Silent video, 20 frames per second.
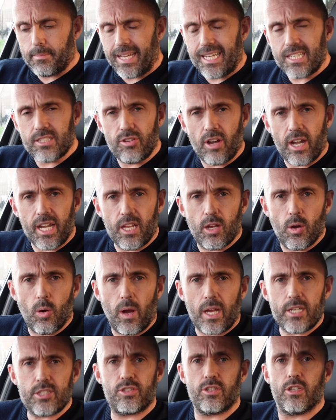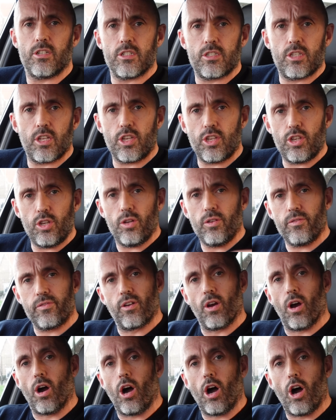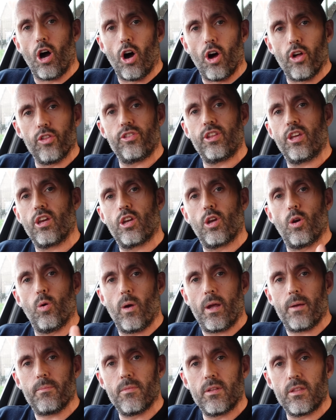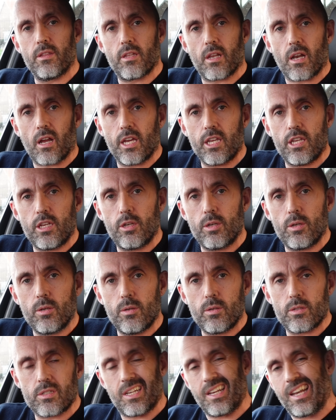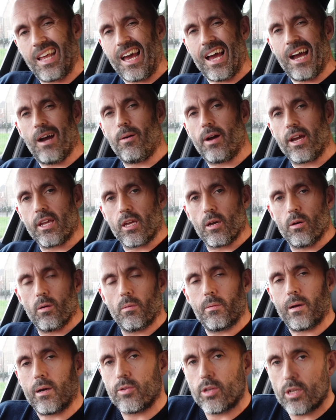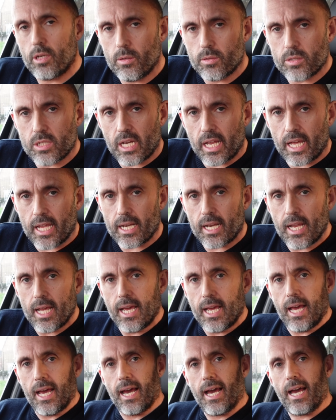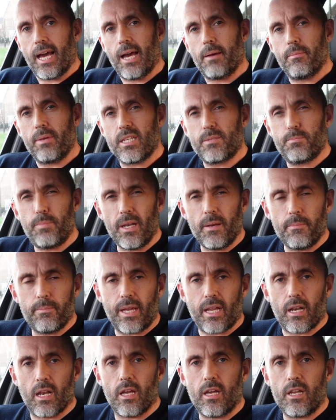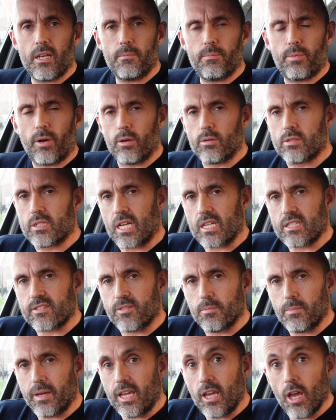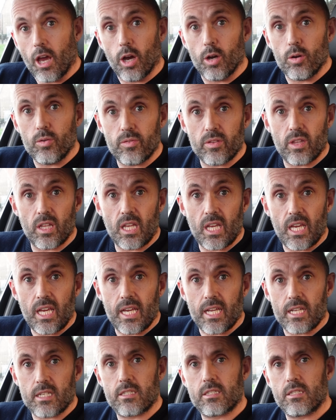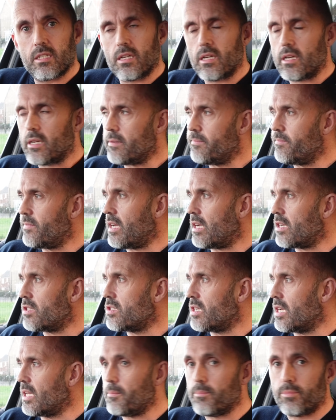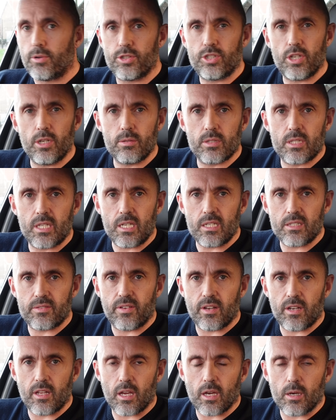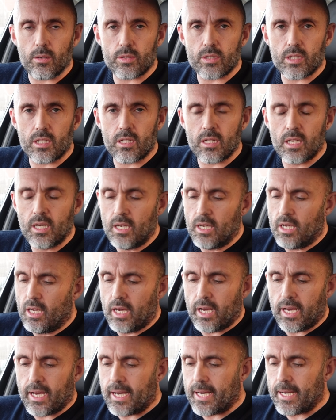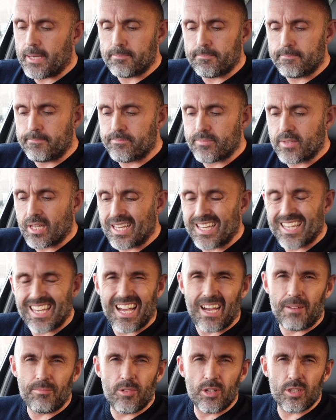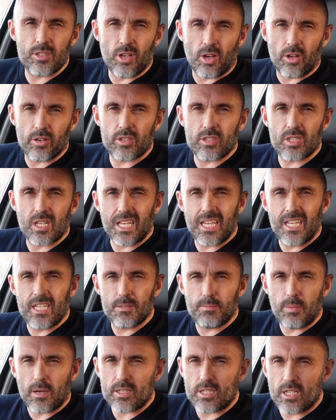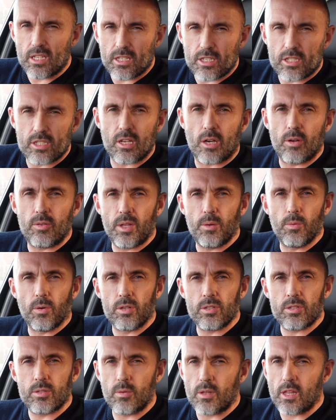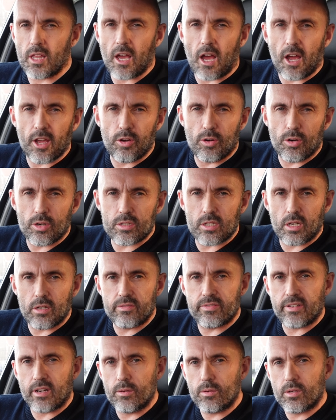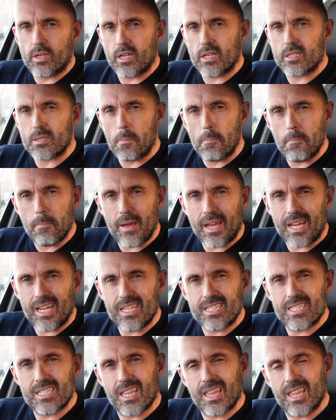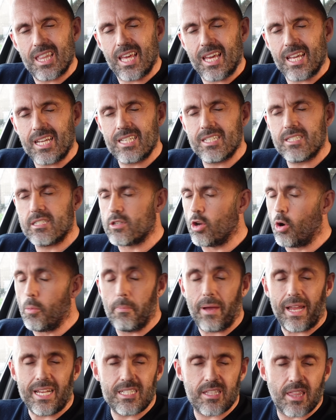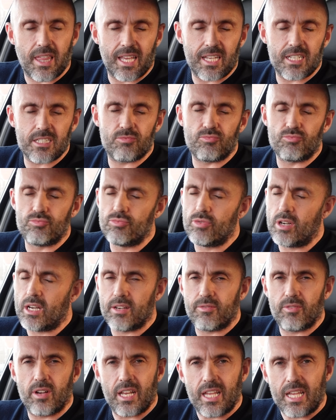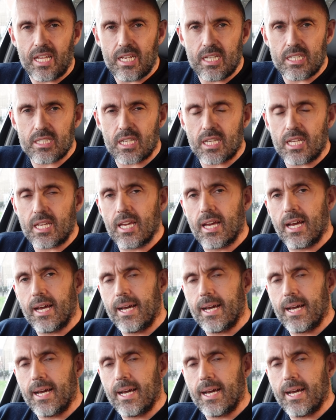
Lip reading: Is there any questions that you've got on the equipment that I use and how I go about using it? It's been a big learning process for me over the years to actually produce these videos, and cameras, honestly, especially the Sony ones with the eye autofocus, makes things really easy.